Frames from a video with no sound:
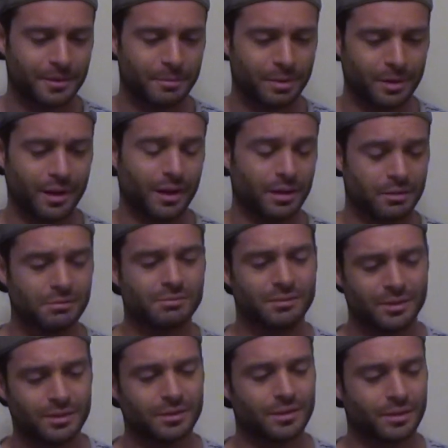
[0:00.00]
but
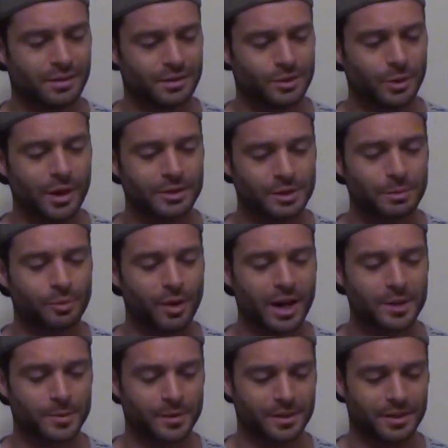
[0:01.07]
so I was
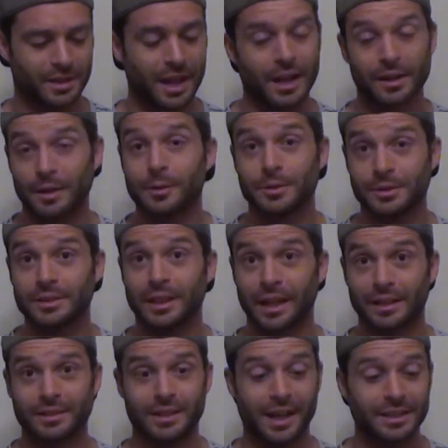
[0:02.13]
surprised with that
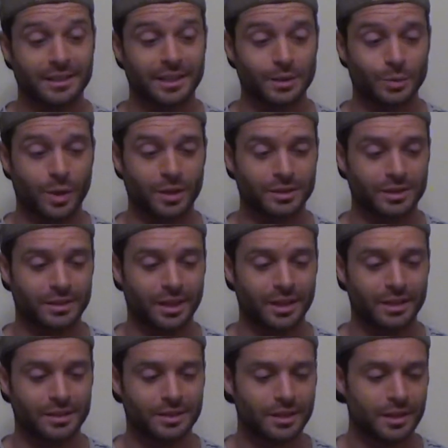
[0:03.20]
it tasted as well as it
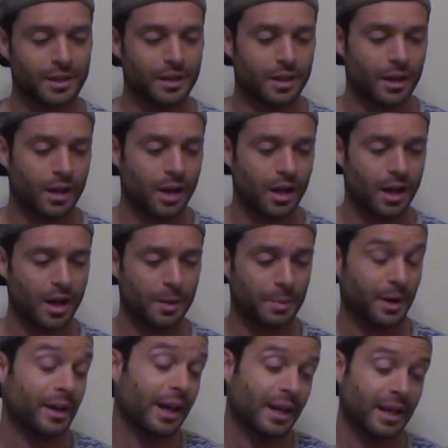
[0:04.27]
does.
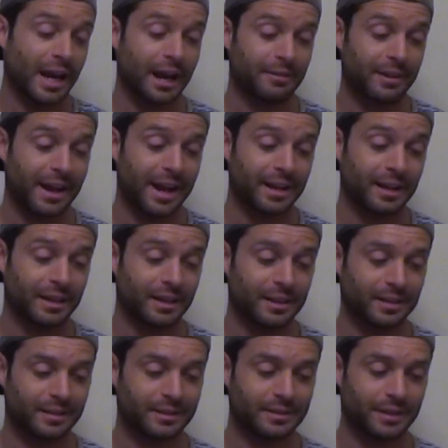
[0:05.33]
But again, I haven't had it
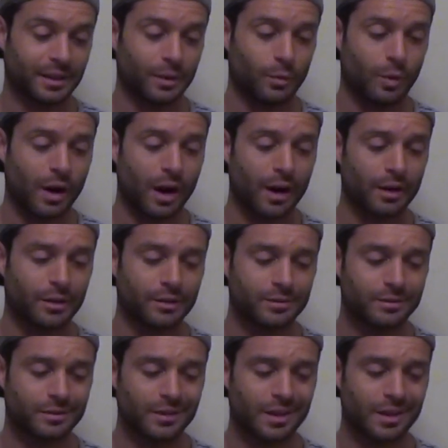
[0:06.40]
in a while.